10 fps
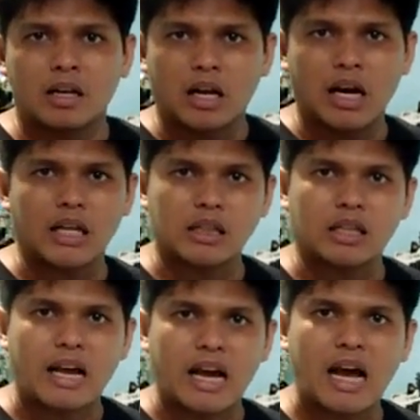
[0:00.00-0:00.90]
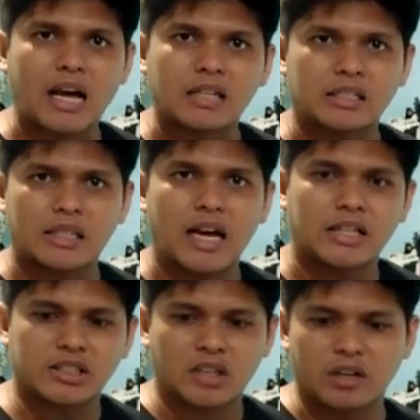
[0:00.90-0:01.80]
cut, hack,
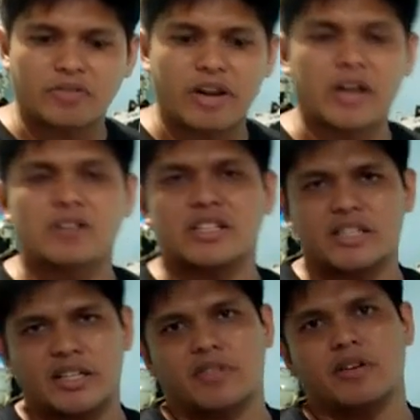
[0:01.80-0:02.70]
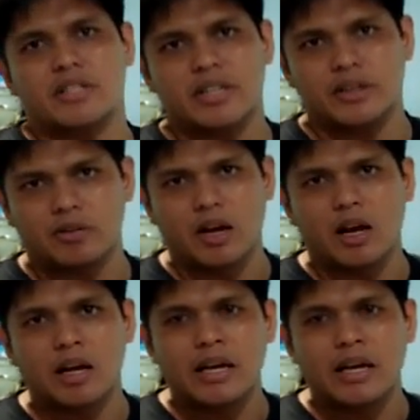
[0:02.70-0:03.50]
slash, start fires, etc., etc.